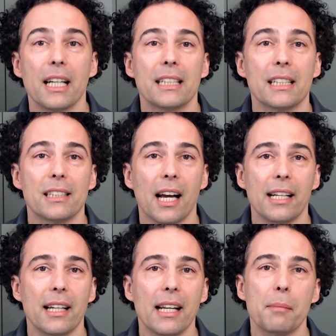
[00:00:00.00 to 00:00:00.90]

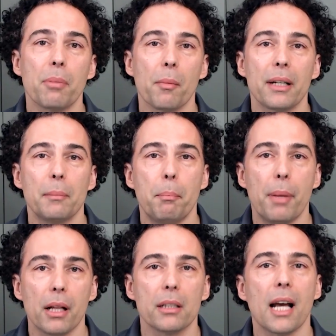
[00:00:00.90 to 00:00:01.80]
design and implement
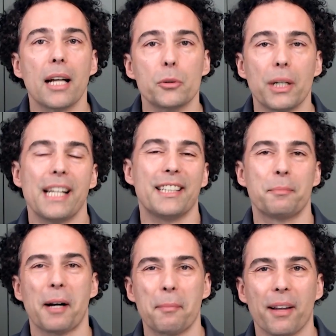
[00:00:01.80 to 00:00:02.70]
build and release
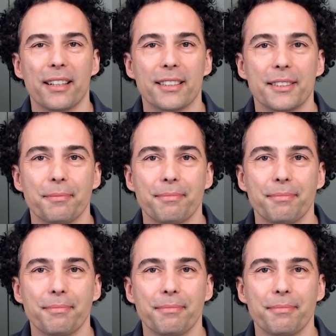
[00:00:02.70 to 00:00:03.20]
pipelines.